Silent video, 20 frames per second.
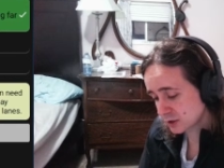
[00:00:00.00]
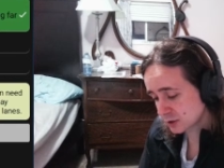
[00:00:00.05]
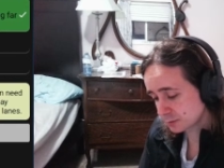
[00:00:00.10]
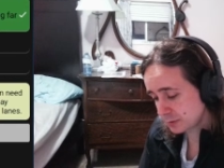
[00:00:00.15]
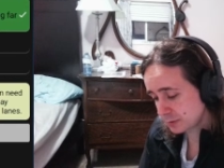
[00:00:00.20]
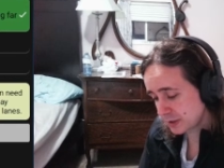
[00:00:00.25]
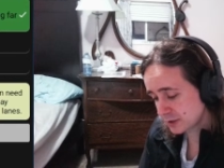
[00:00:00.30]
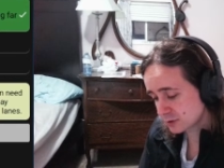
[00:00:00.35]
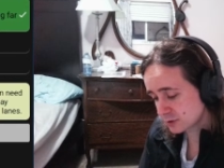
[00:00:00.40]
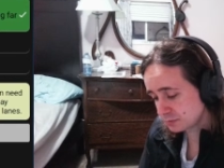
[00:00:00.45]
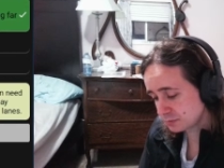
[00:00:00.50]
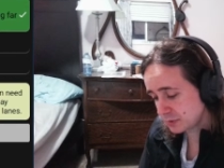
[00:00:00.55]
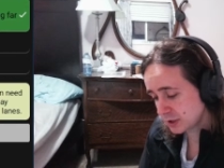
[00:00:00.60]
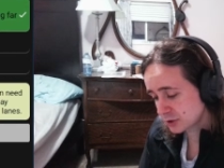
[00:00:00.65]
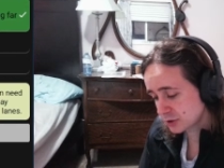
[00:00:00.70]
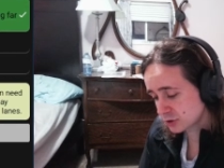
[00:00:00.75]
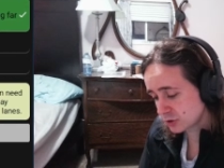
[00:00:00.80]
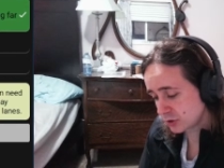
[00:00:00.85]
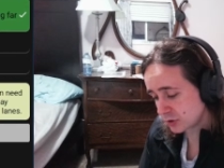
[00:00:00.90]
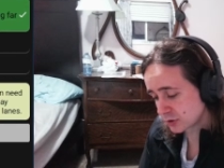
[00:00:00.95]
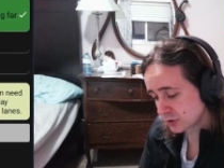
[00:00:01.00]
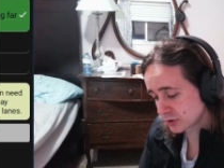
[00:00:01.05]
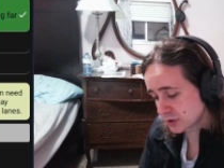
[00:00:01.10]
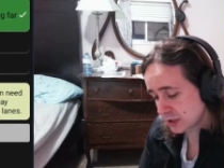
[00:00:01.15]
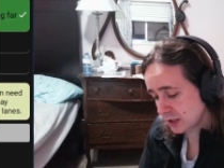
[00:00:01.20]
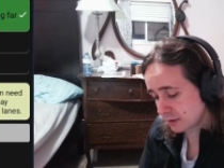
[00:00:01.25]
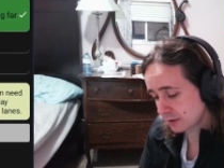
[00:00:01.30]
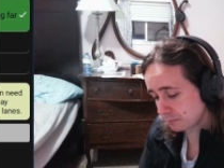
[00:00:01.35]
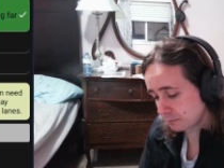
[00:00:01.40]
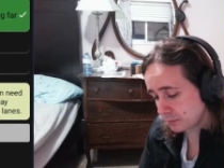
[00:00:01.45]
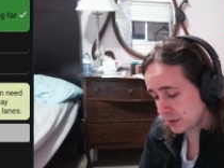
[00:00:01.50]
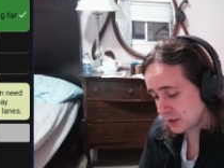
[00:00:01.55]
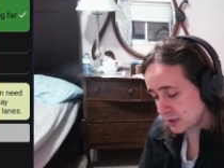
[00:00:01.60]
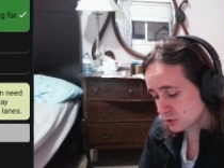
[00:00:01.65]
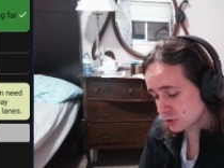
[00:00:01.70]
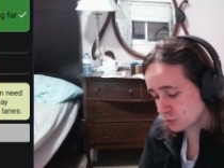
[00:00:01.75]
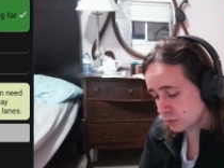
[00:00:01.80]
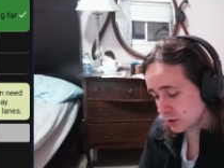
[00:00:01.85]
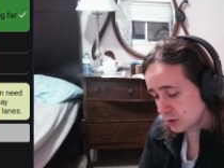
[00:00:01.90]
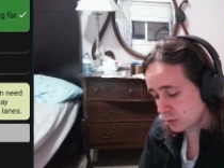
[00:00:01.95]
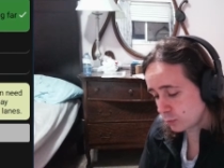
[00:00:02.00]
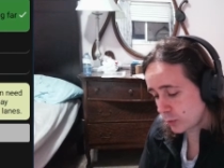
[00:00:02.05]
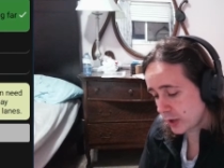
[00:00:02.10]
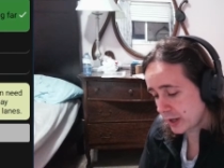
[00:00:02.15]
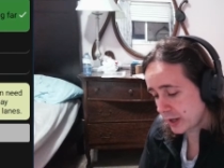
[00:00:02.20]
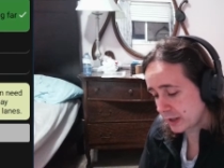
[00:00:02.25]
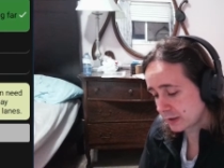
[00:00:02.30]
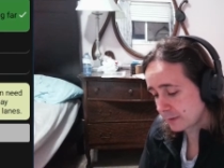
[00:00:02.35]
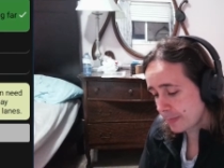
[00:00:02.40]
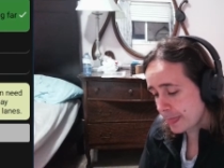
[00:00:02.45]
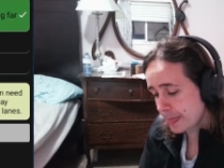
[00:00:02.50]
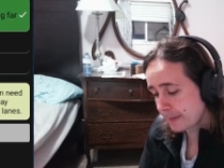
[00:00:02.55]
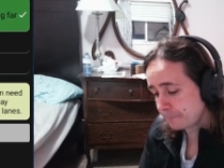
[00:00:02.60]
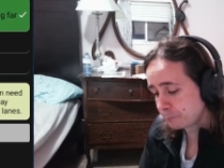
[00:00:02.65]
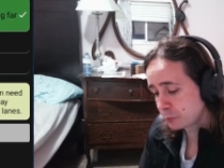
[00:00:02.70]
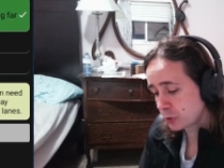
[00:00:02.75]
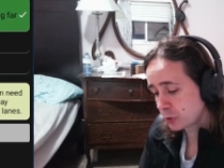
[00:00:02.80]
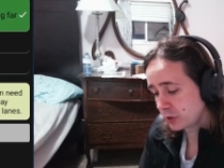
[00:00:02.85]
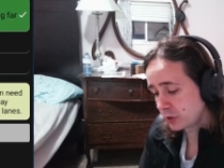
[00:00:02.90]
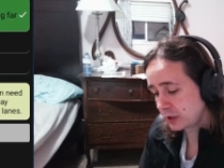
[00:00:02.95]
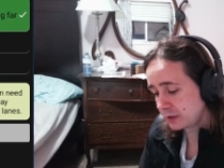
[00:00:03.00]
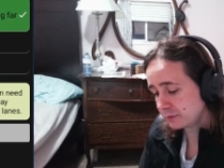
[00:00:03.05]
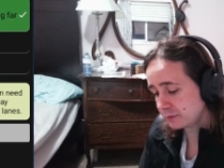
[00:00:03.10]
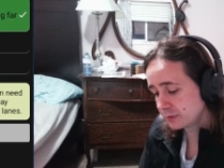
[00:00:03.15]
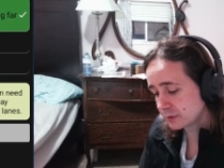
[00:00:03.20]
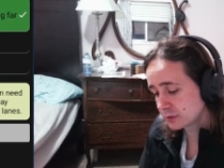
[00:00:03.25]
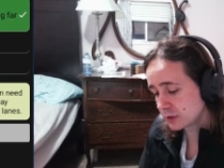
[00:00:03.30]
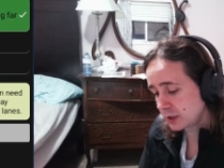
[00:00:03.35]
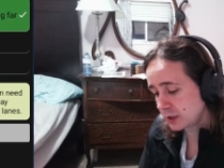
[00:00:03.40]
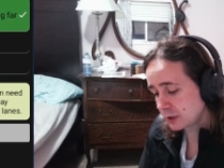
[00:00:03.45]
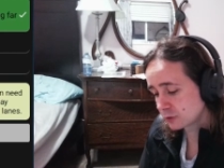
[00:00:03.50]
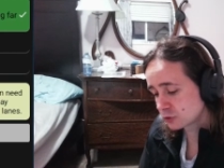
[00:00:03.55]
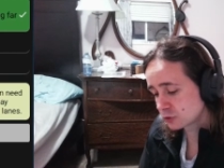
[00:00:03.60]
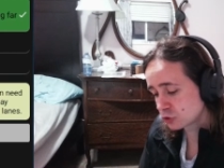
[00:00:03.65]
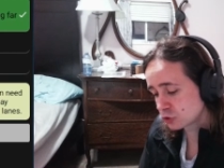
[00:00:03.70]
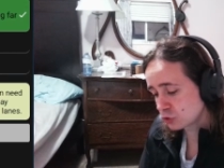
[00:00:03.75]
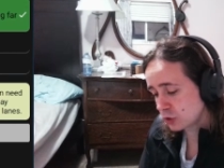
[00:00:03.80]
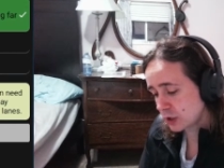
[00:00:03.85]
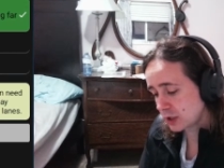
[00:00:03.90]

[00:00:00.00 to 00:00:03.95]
space to make turns and may swing wide or even into